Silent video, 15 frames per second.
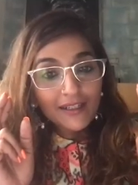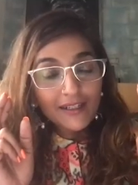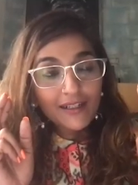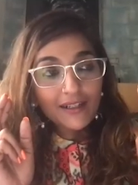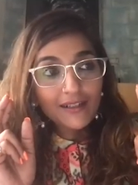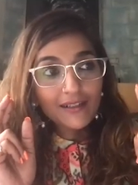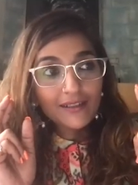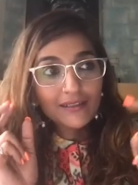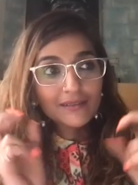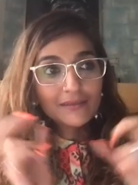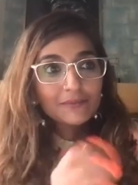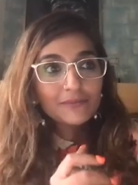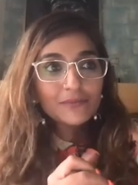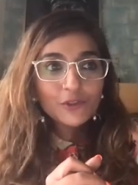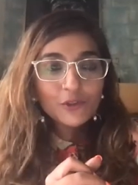uh,
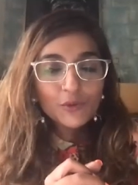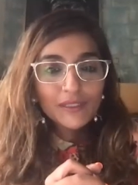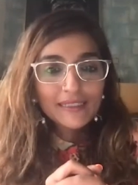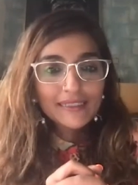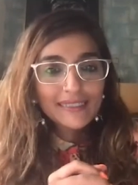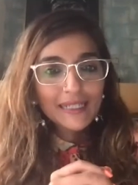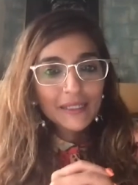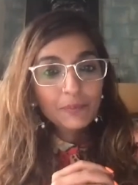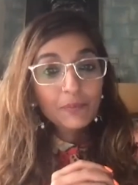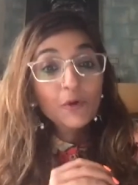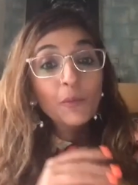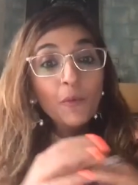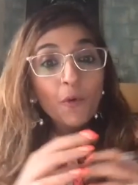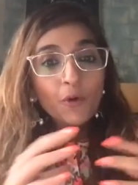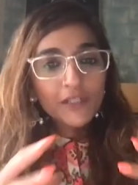you can say
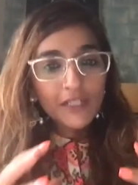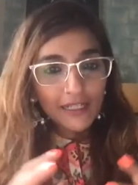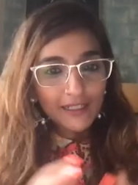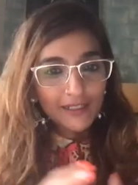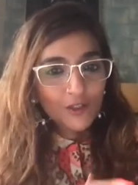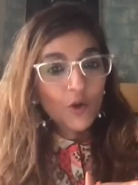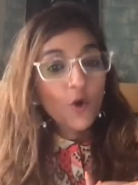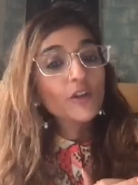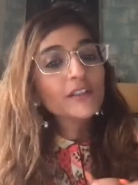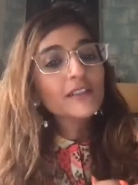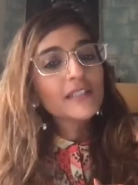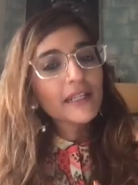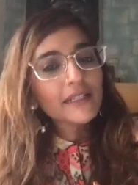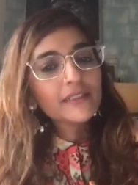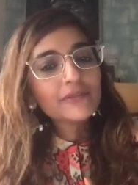promoting
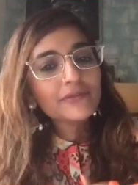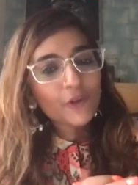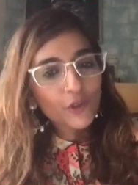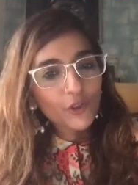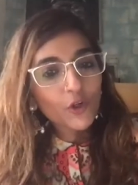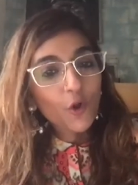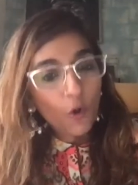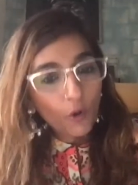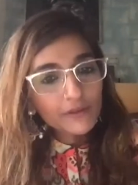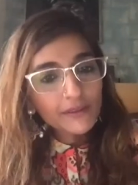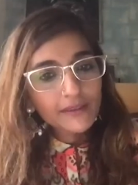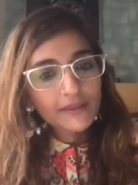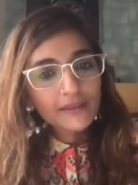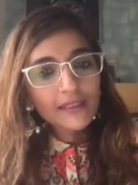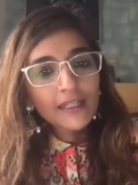content for a
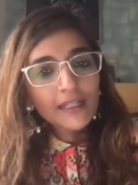cause